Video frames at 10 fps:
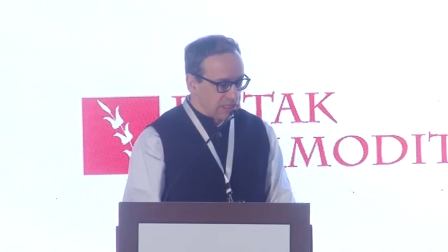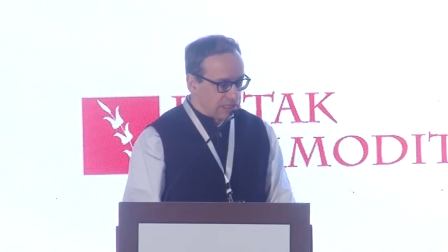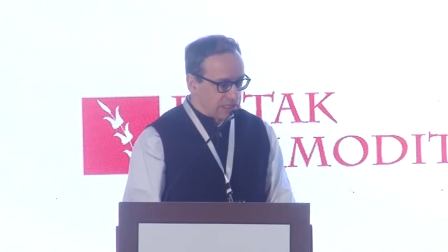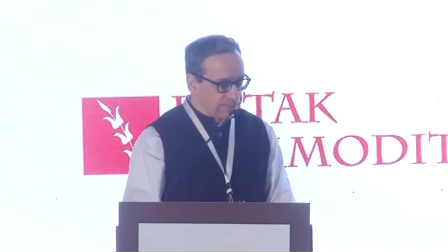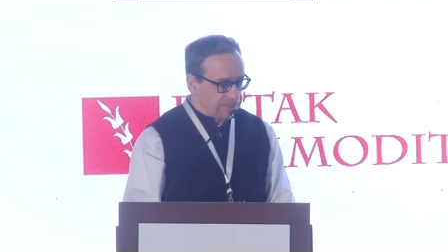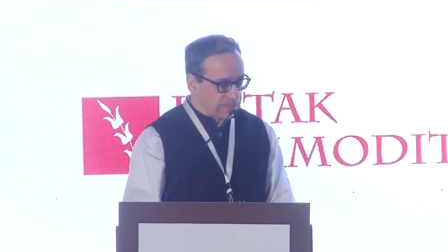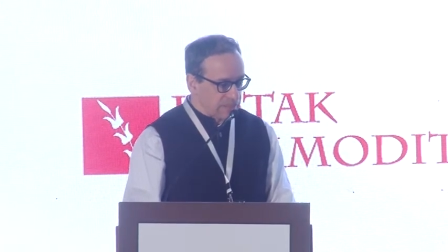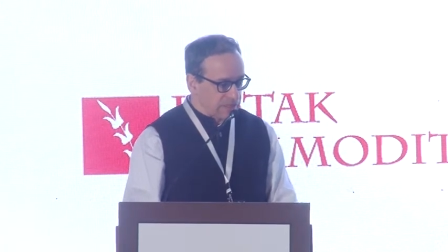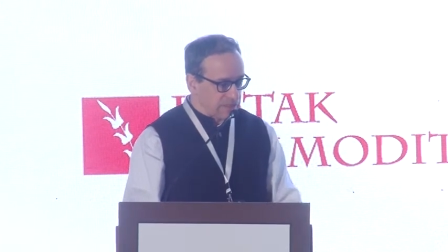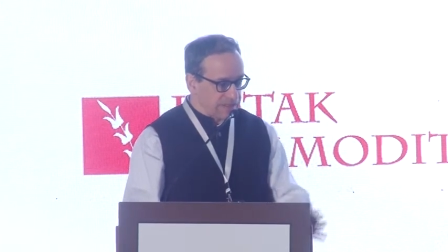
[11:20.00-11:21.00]
Um,
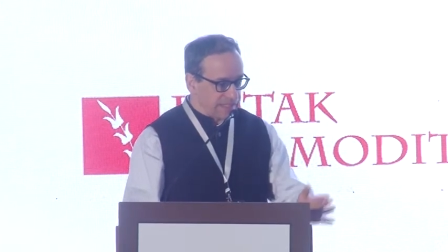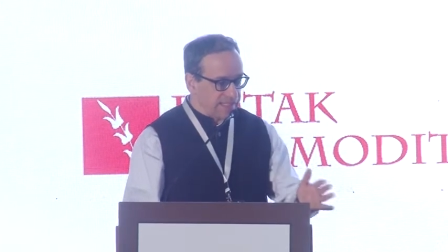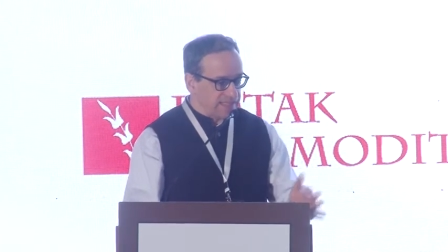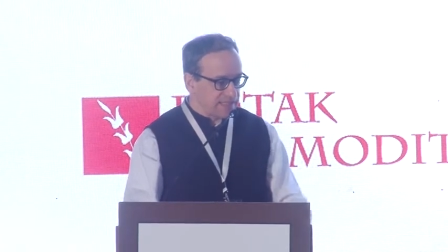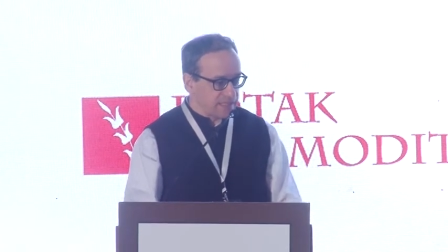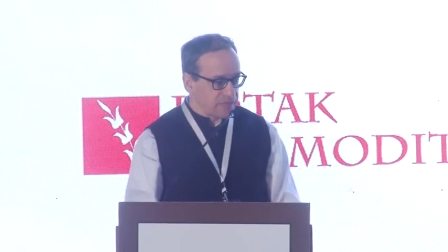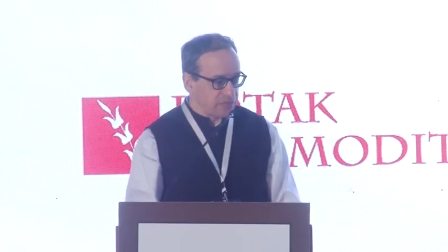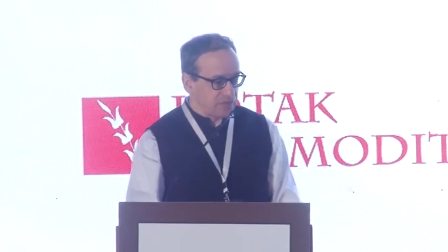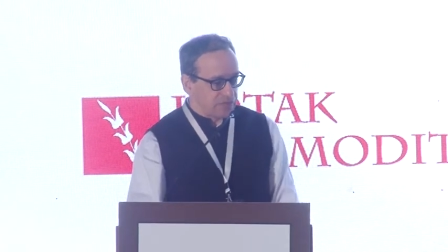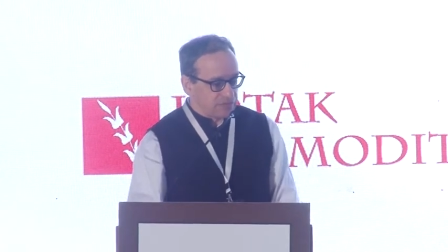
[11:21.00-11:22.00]
that's um,
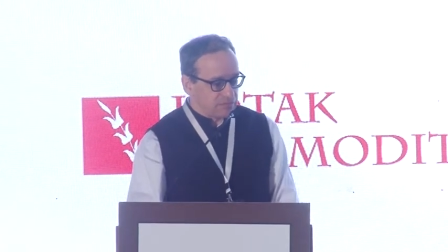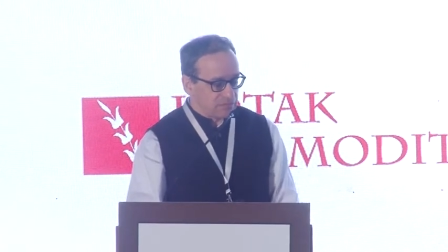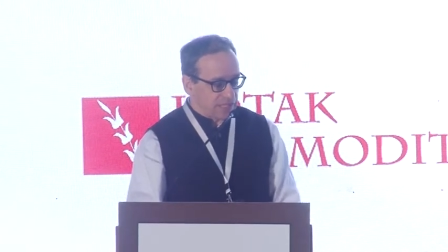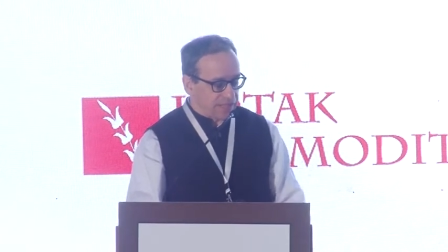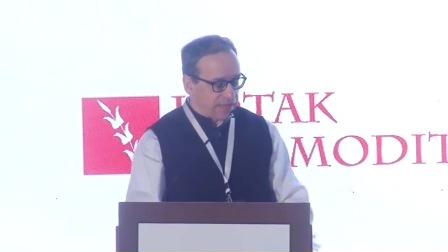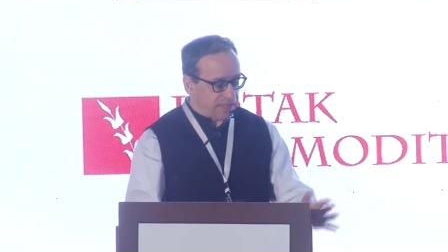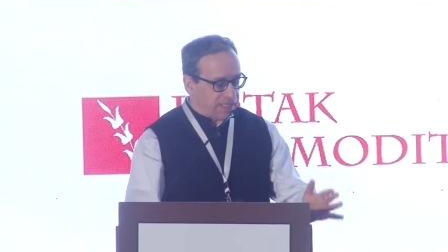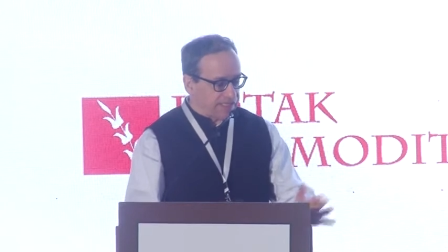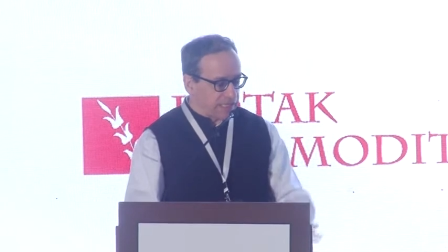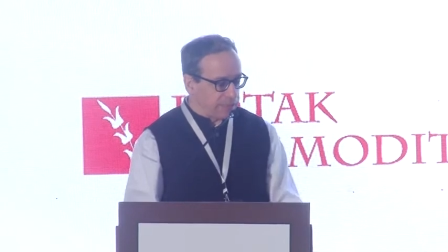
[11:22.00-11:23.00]
another
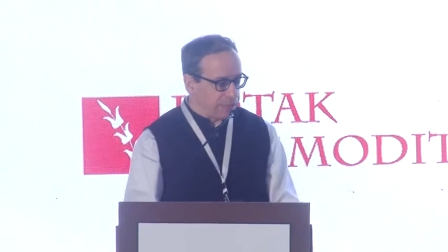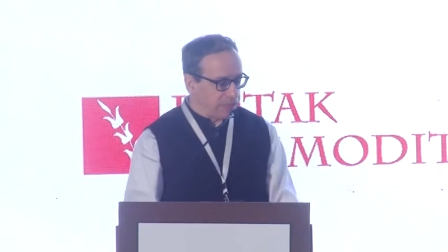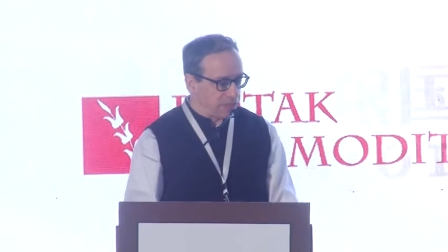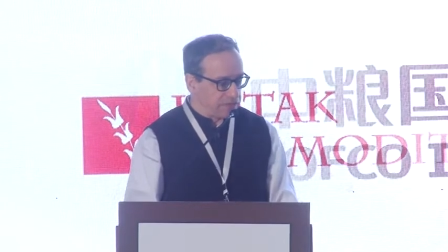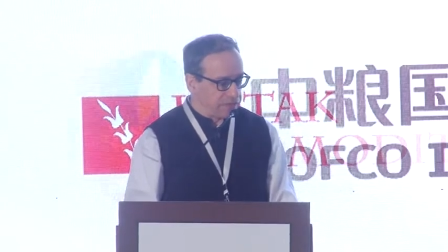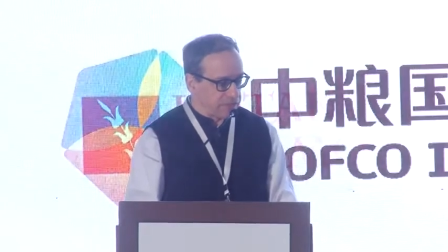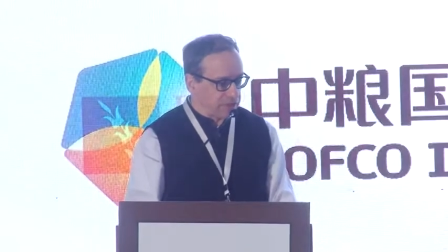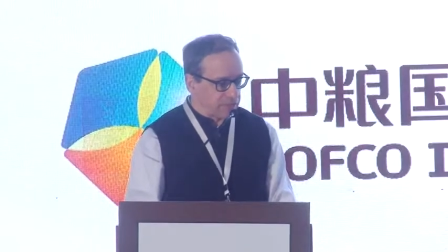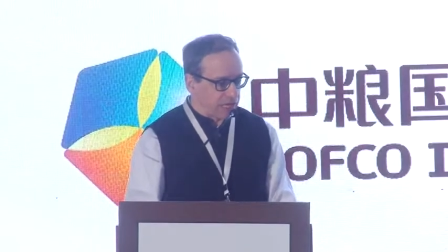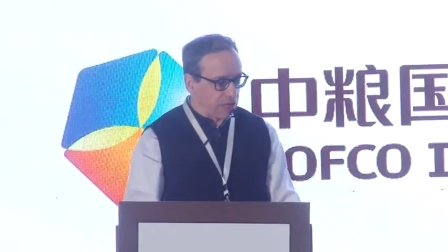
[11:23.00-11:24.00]
example of
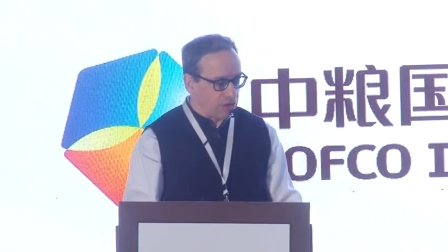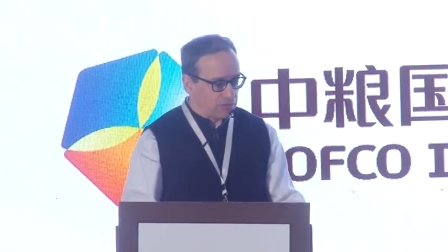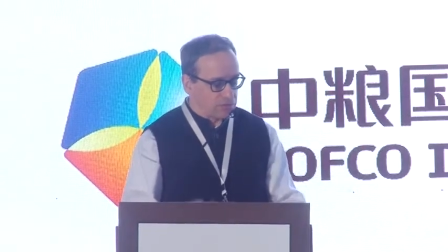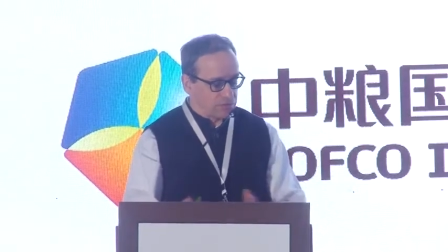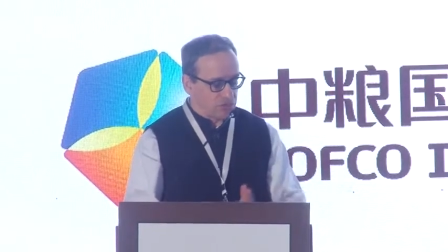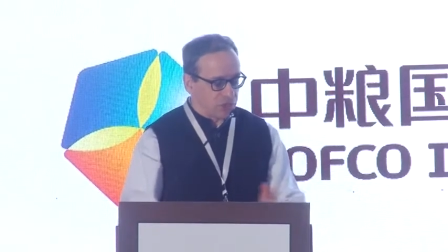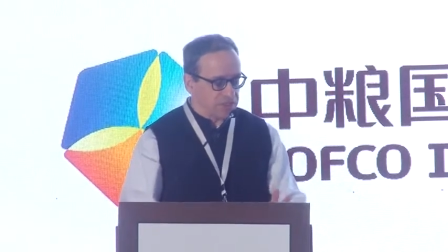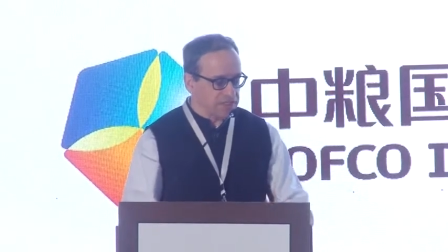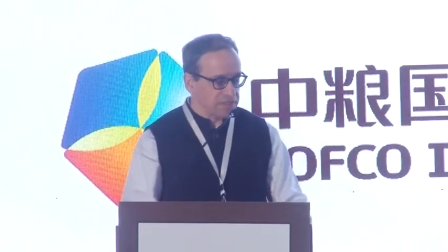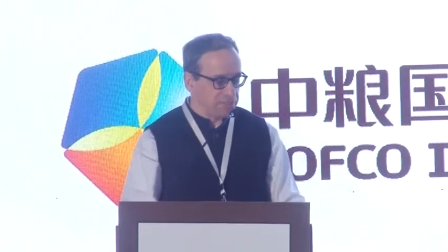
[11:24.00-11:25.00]
um, how
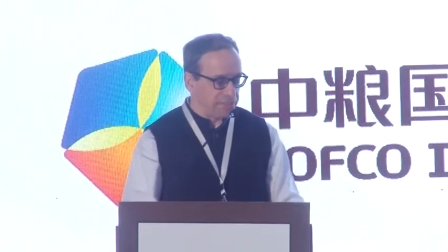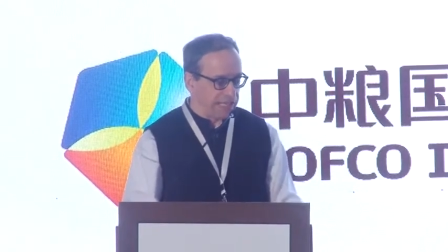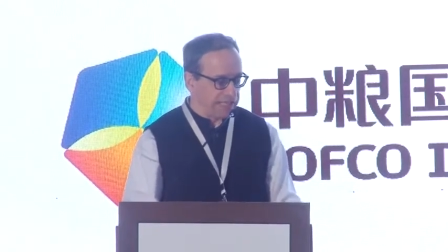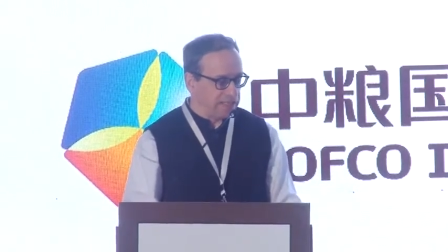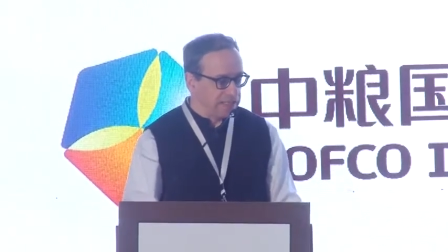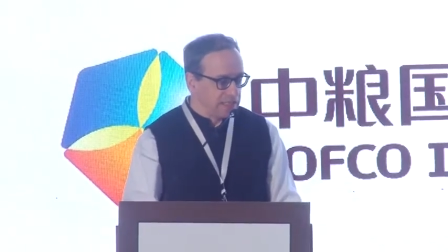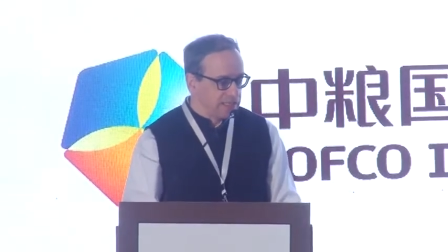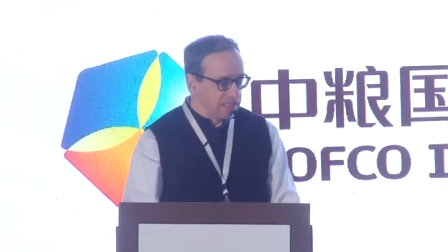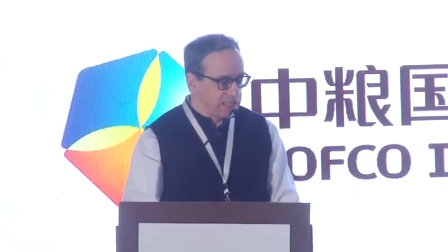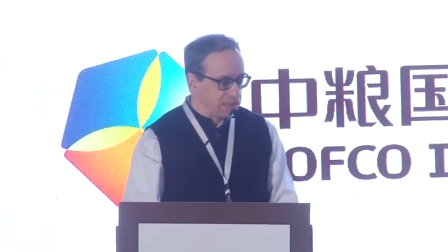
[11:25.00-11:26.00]
costs play
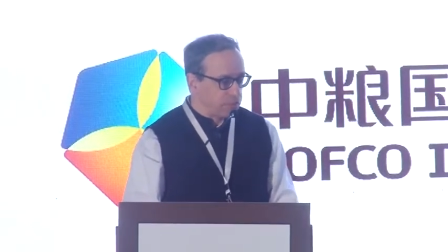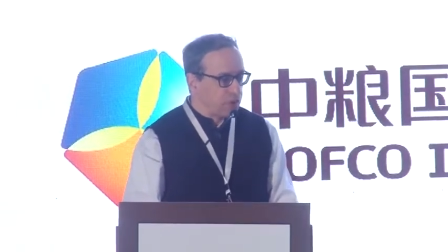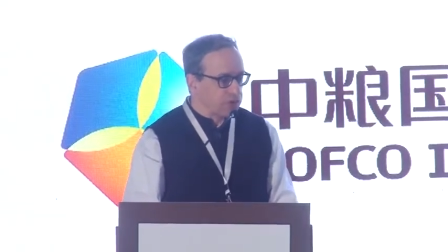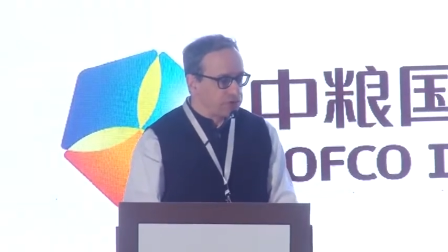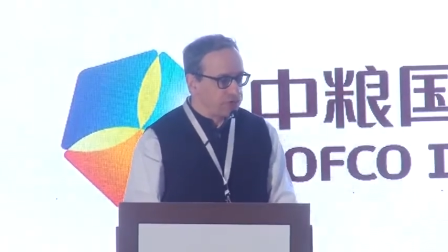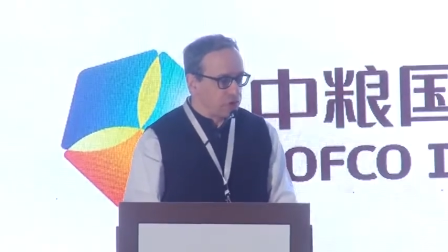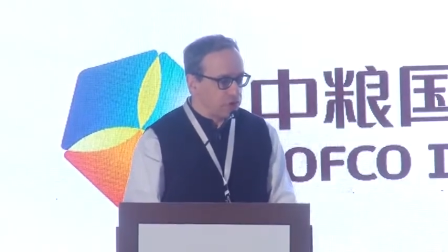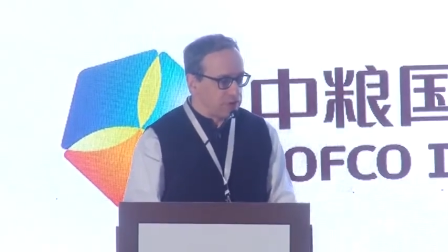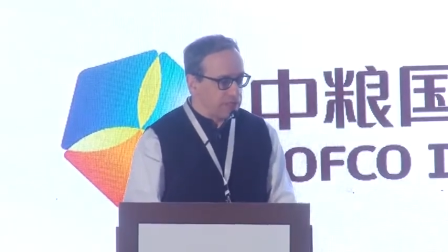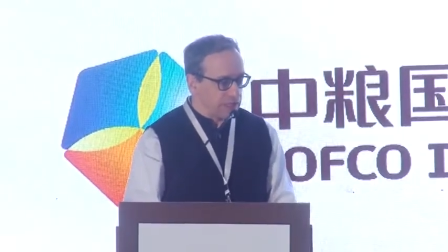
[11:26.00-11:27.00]
an important role
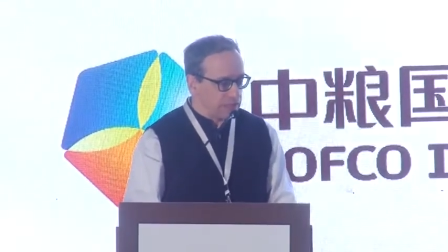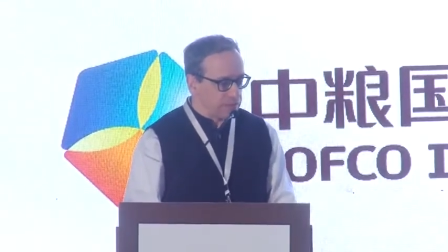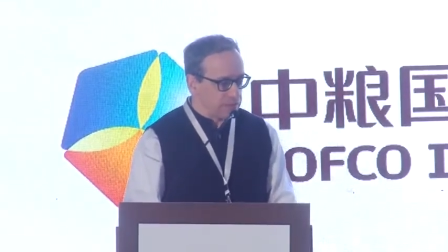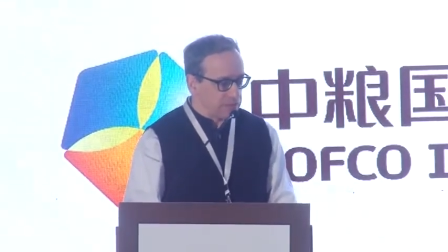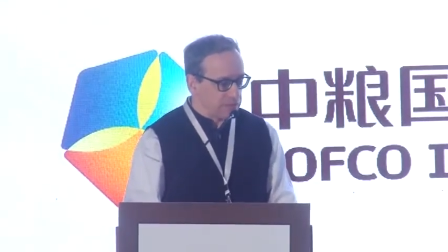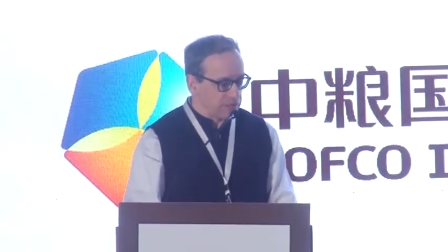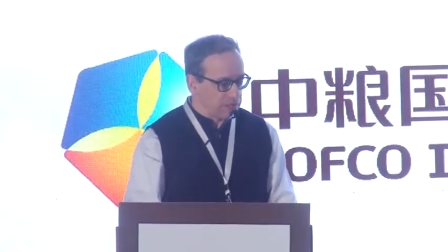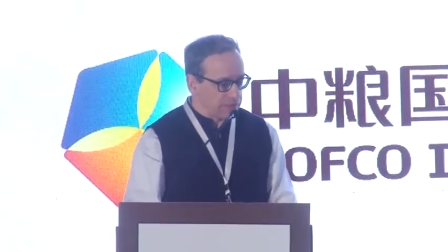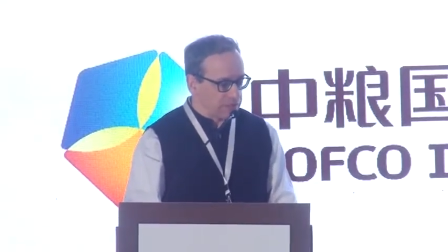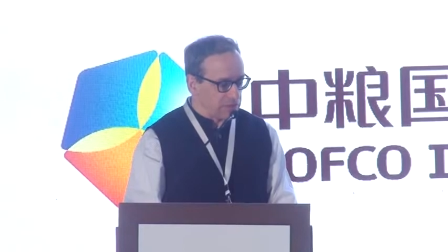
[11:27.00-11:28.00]
um,
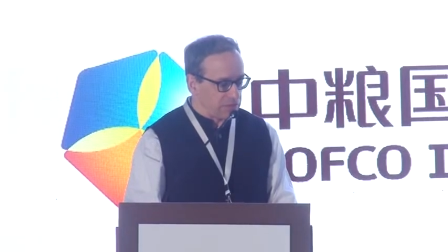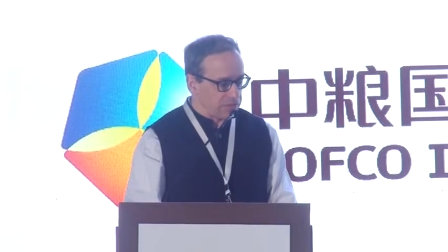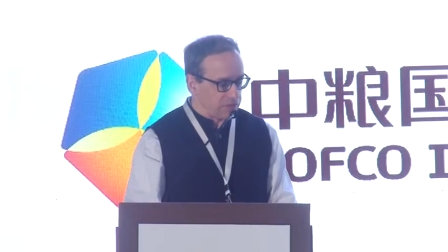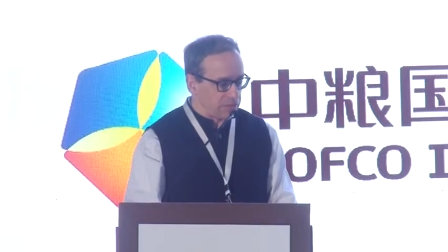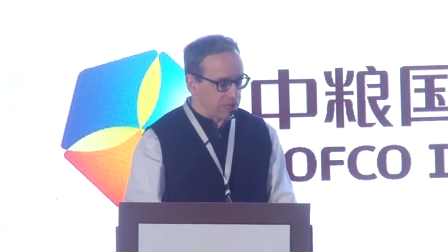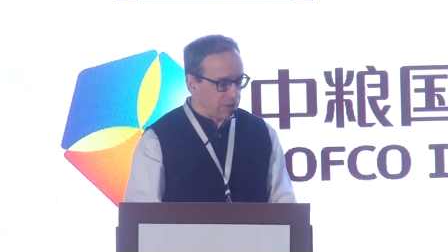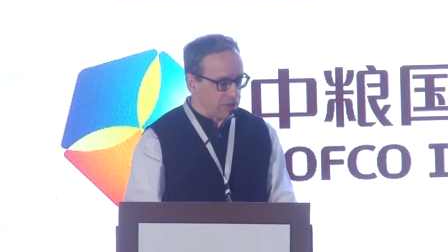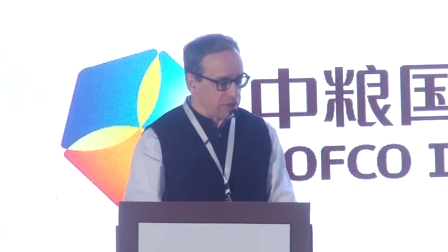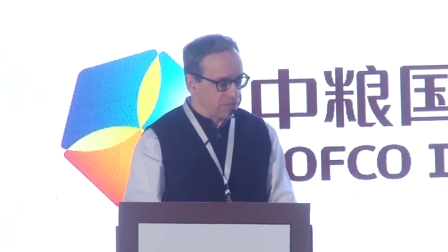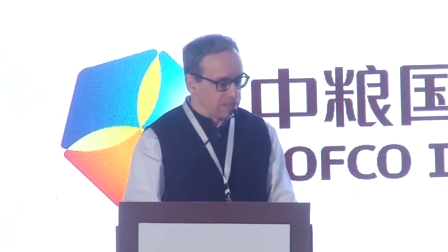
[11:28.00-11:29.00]
um, from
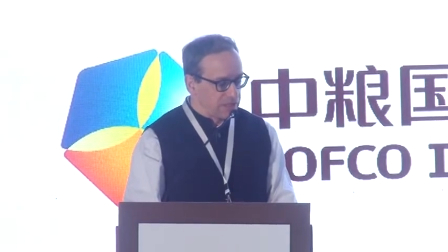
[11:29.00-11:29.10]
our